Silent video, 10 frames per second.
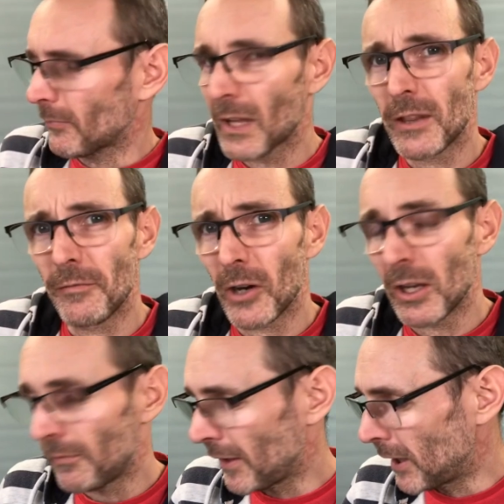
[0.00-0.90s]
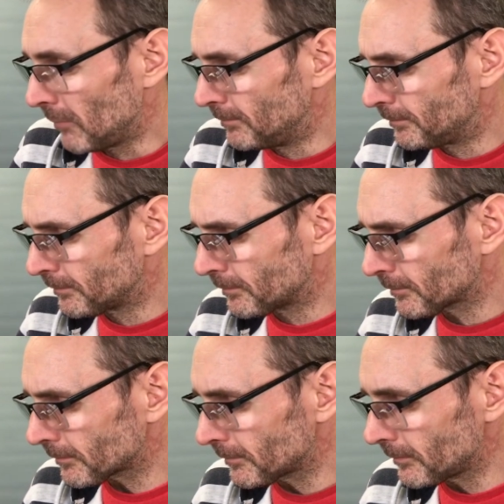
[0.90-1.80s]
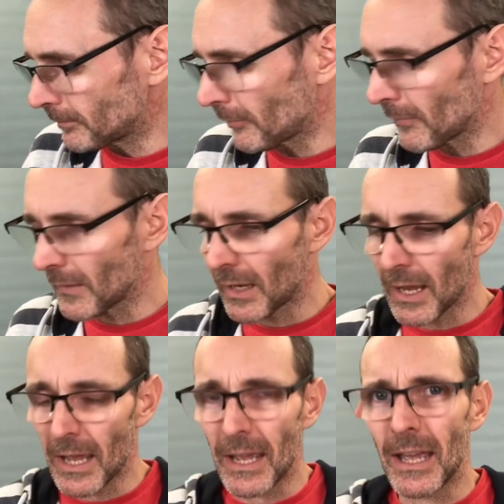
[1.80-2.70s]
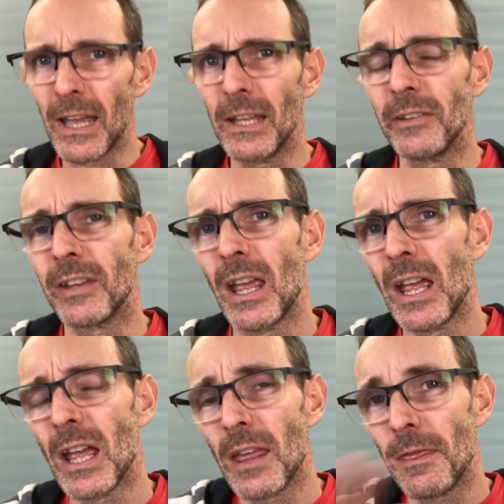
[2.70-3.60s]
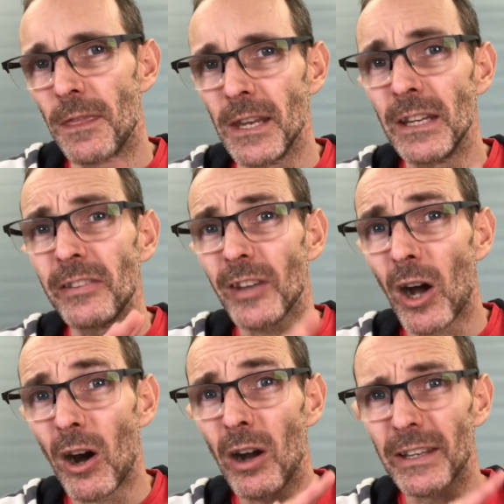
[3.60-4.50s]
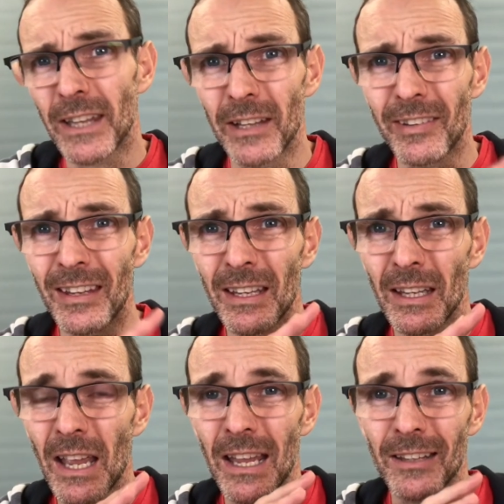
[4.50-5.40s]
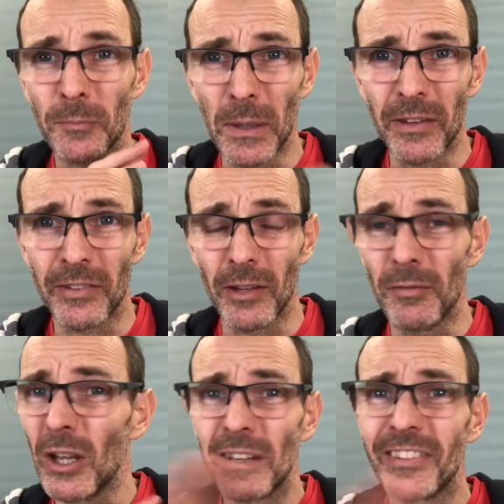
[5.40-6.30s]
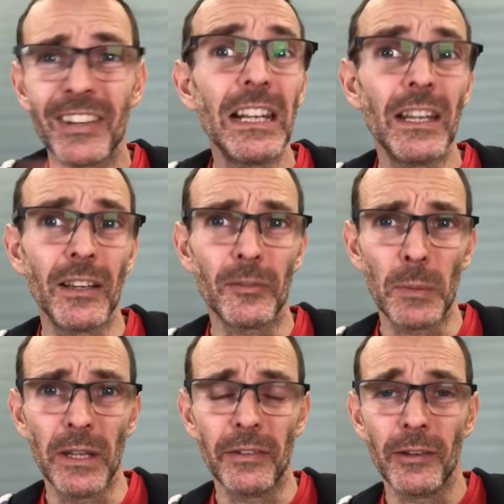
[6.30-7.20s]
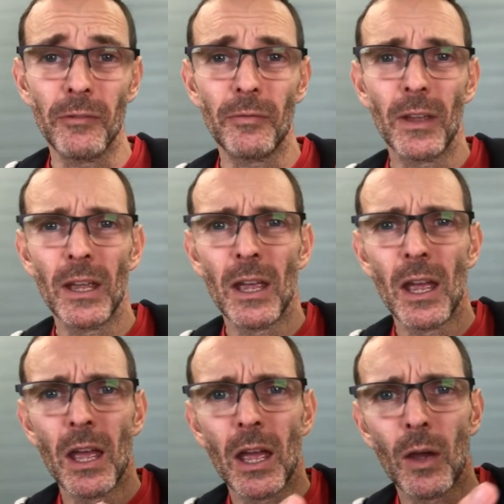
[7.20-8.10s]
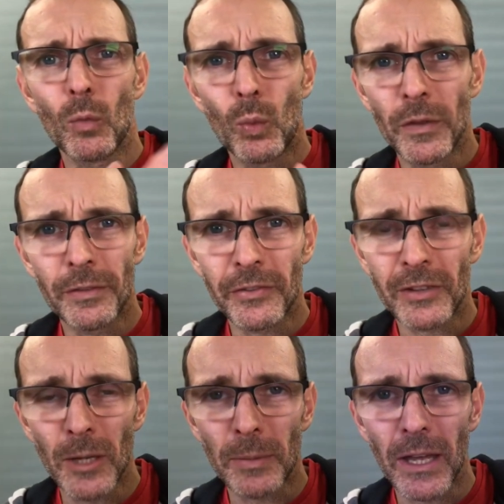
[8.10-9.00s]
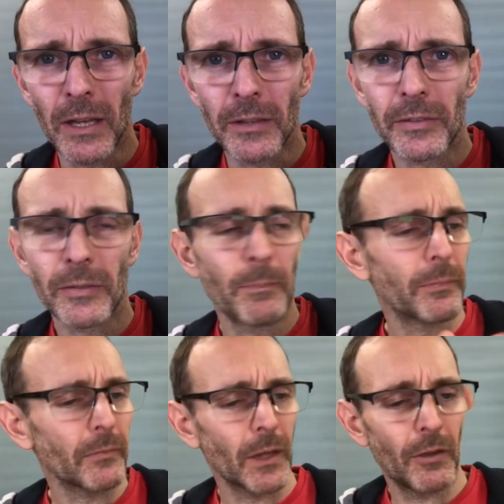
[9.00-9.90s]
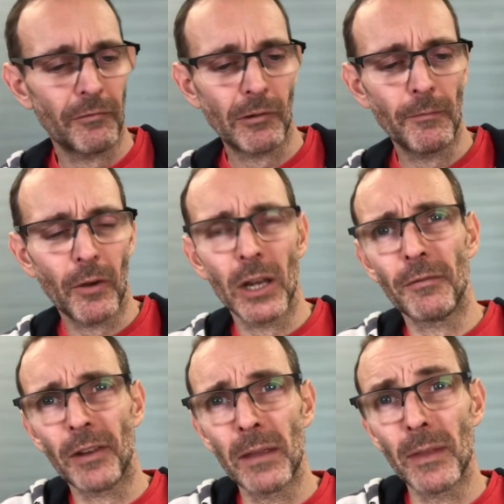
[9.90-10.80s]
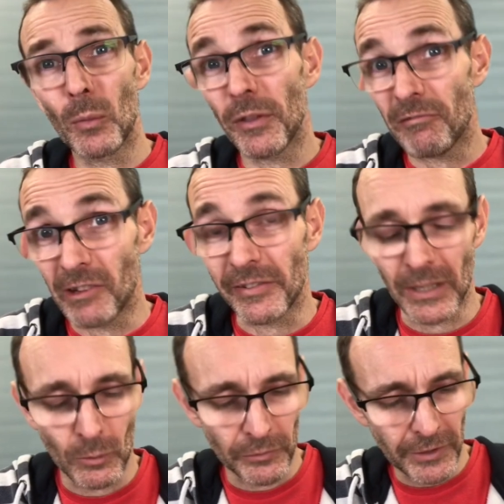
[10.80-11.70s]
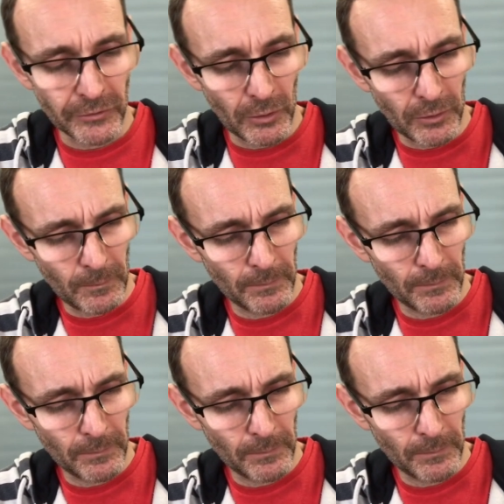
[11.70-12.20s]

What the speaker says: the Violet Flame. And these are getting expensive, like silly expensive, with the slipcase. From Violet Flame, there were three singles issued,